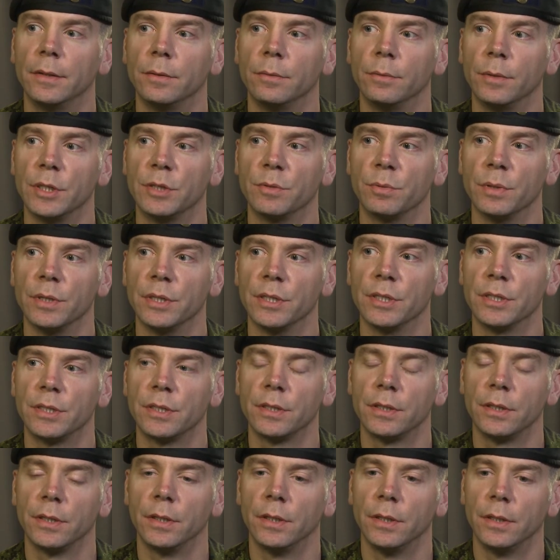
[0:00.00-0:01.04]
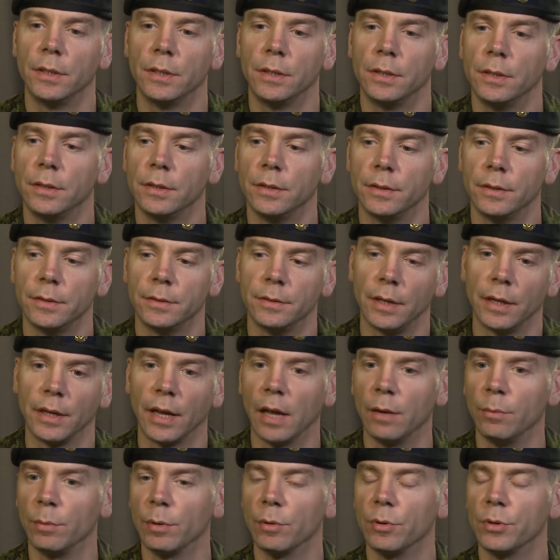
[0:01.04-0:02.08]
which was,
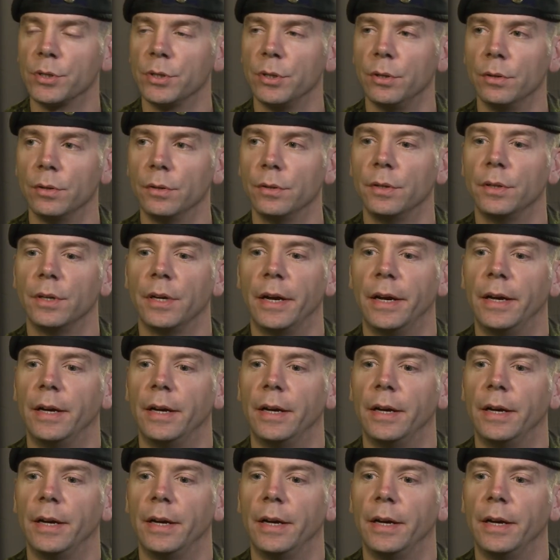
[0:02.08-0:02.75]
again, we were told,